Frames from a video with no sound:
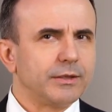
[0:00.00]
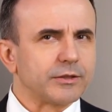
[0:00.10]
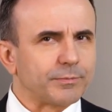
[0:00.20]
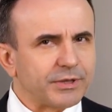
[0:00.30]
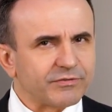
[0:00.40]

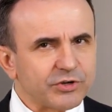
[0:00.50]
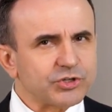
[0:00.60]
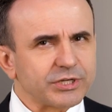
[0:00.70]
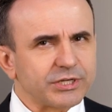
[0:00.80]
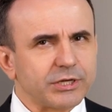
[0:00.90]
The big
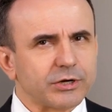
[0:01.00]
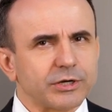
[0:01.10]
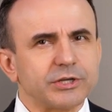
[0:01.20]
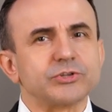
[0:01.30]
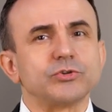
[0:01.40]
vision here
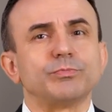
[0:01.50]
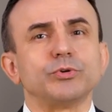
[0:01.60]
is to